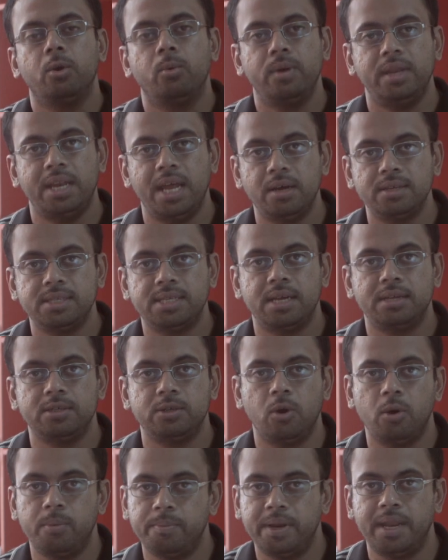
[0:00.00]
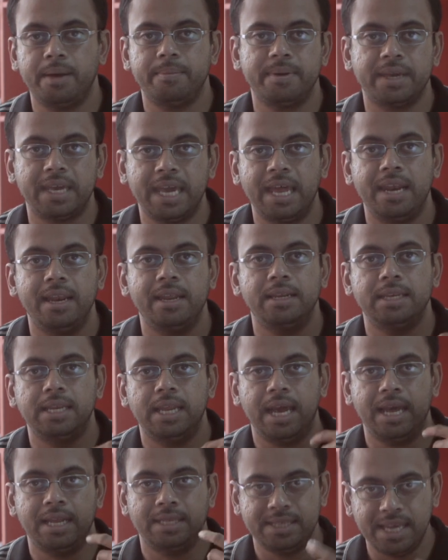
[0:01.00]
we now start to open up again and,
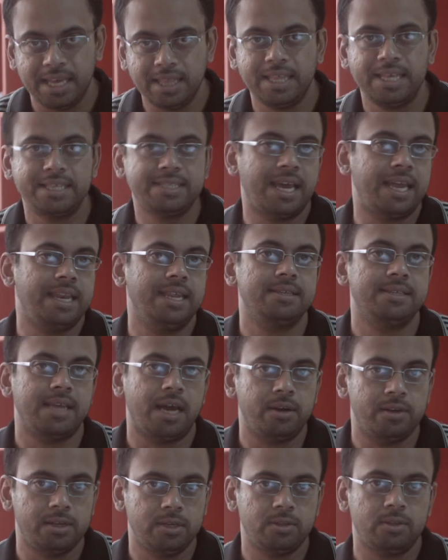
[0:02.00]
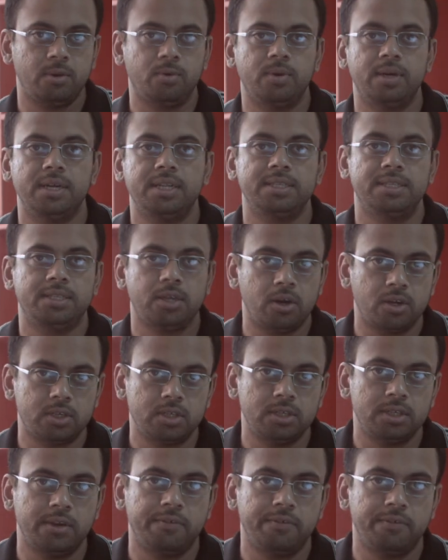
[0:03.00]
and take these ideas out into the world, talk to